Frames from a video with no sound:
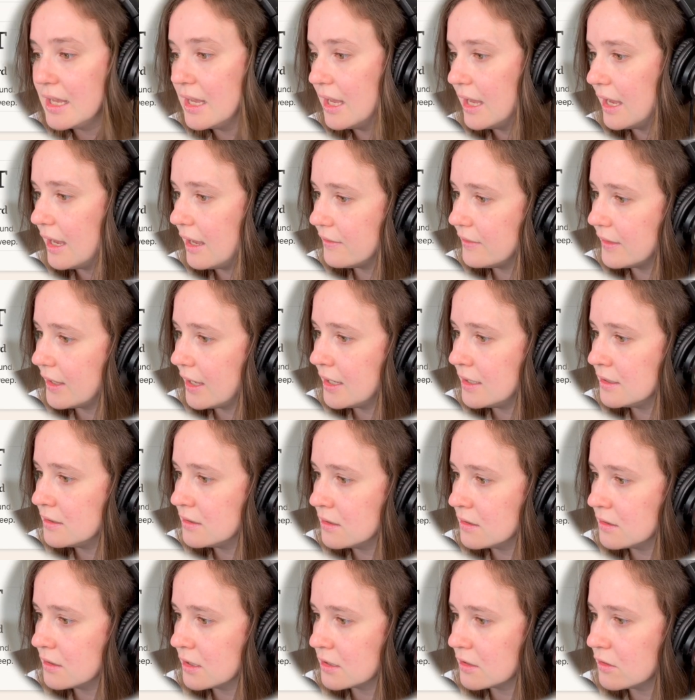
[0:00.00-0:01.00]
And then
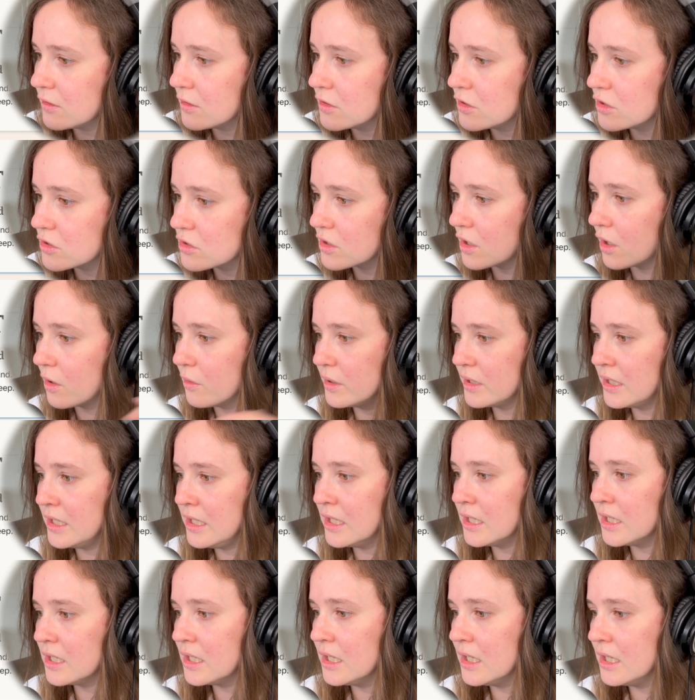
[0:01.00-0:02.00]
like you can just go in
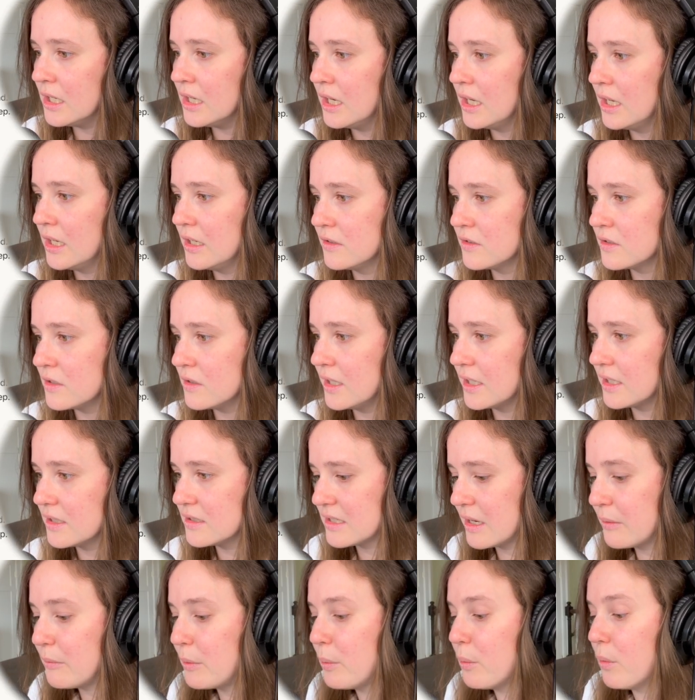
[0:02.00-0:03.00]
here. So like
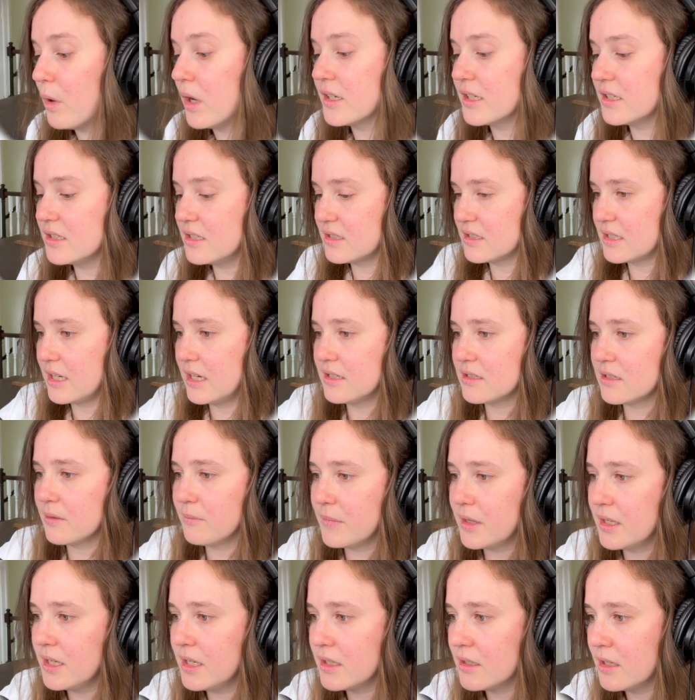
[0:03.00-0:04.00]
say we wanted to say
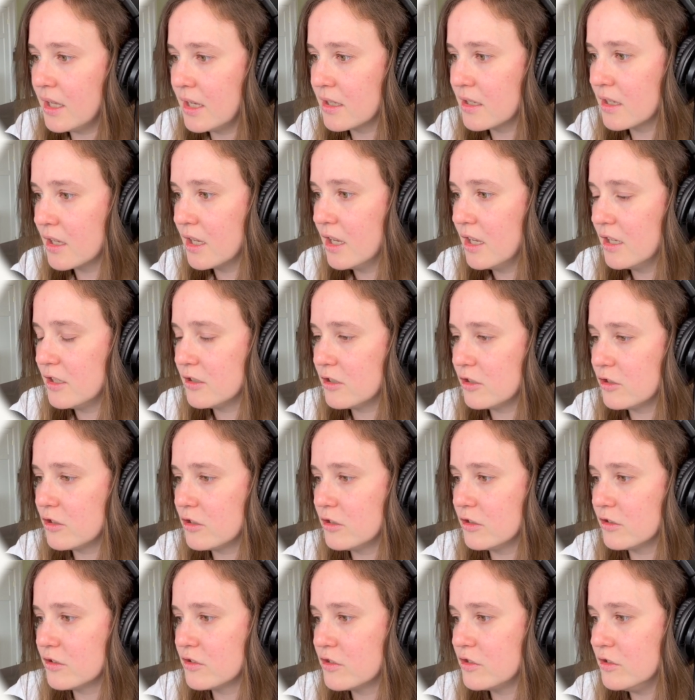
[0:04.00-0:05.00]
something like
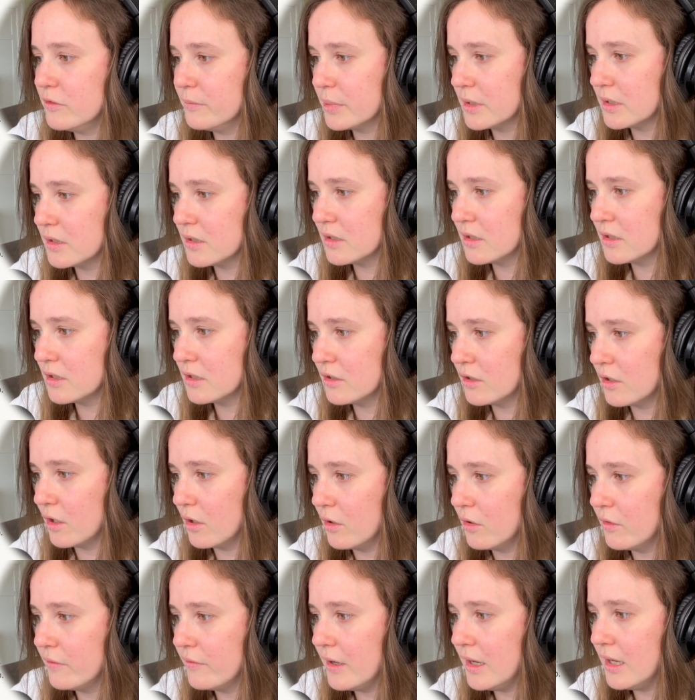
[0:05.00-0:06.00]
digital
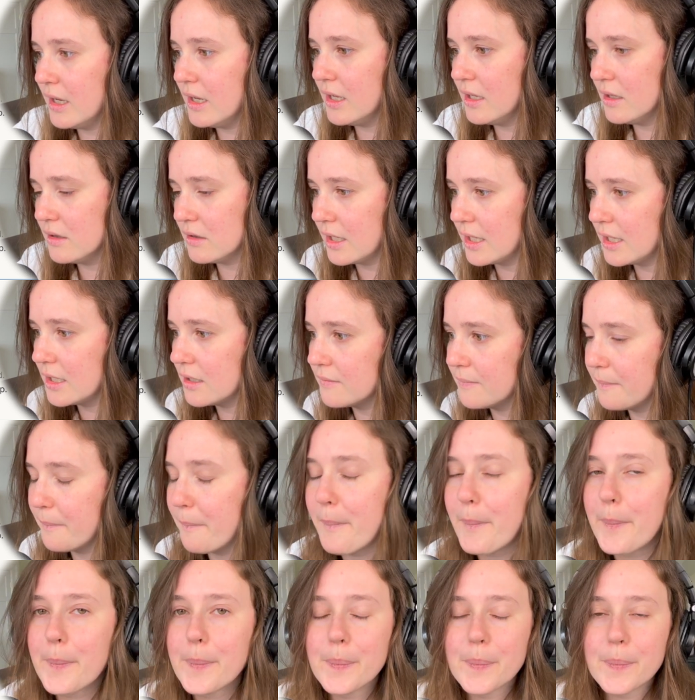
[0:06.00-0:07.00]
supernova, like
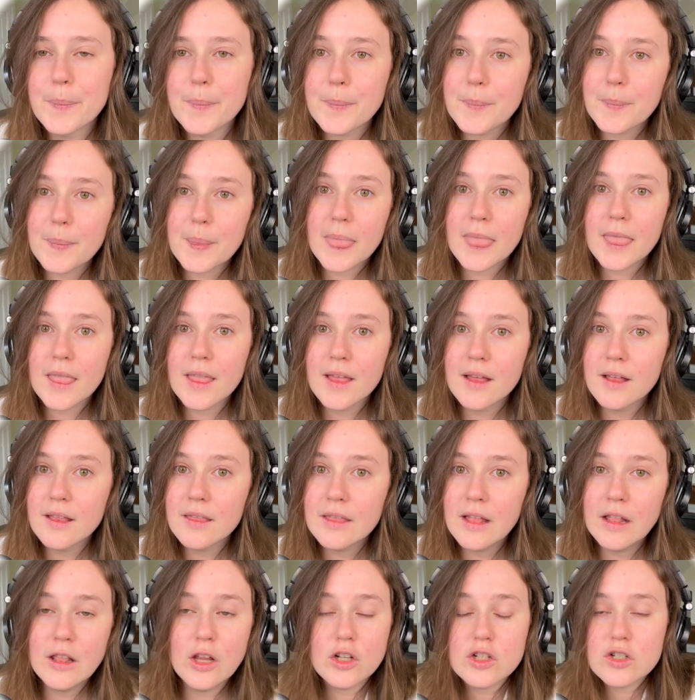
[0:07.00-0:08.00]

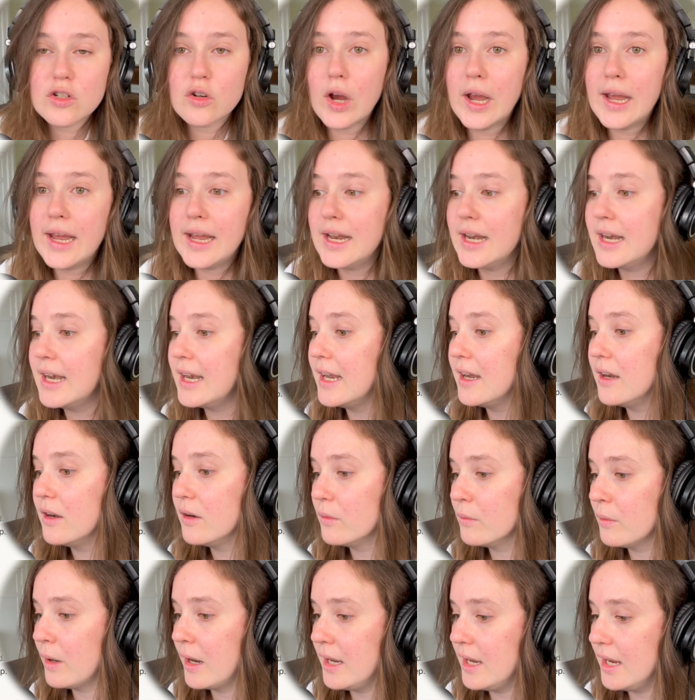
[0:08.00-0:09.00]
it looks great,
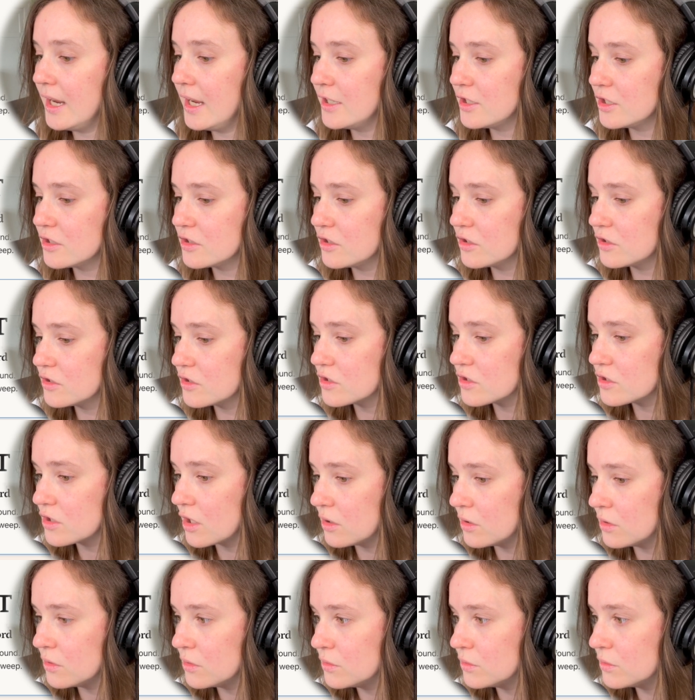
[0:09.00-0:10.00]
right? It just looks
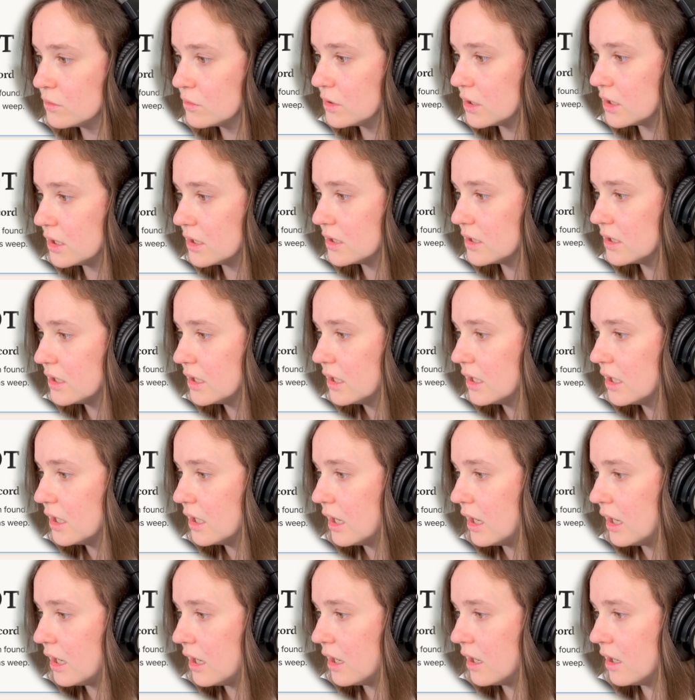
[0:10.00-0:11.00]
so good.
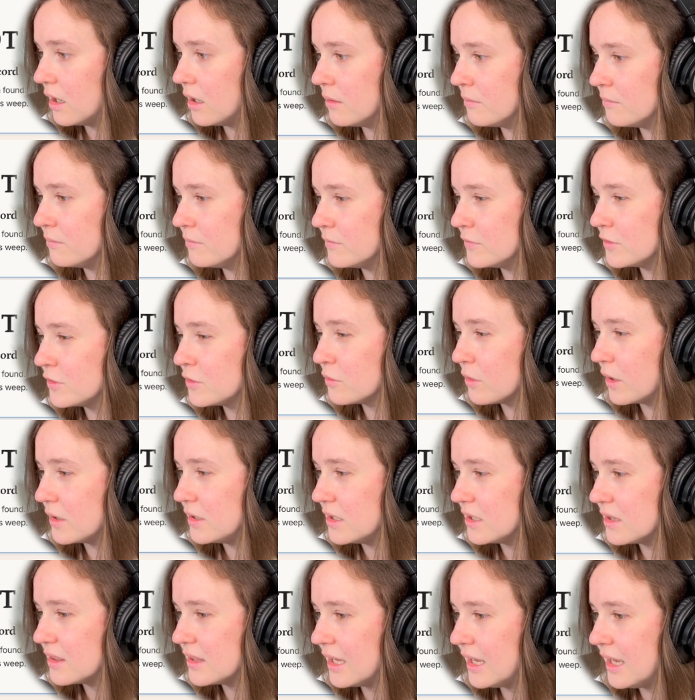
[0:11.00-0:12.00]
Do I
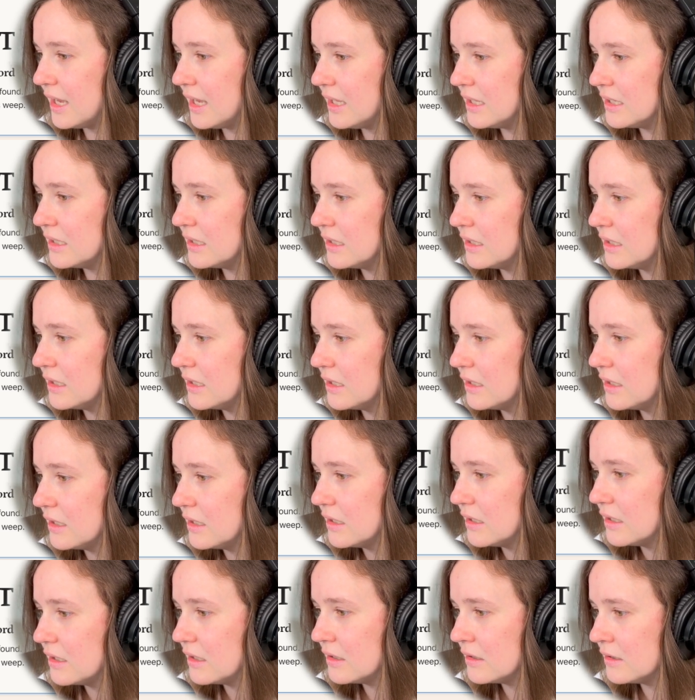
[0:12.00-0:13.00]
need that?
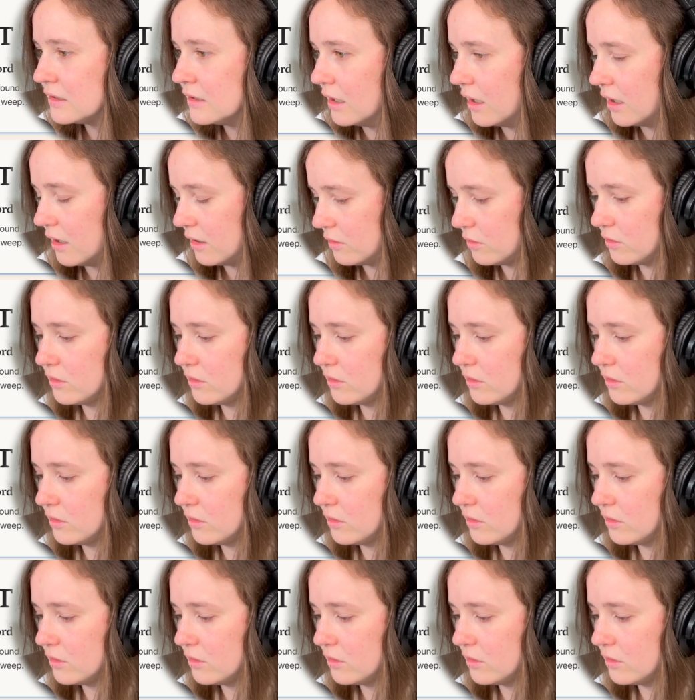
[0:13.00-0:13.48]
No,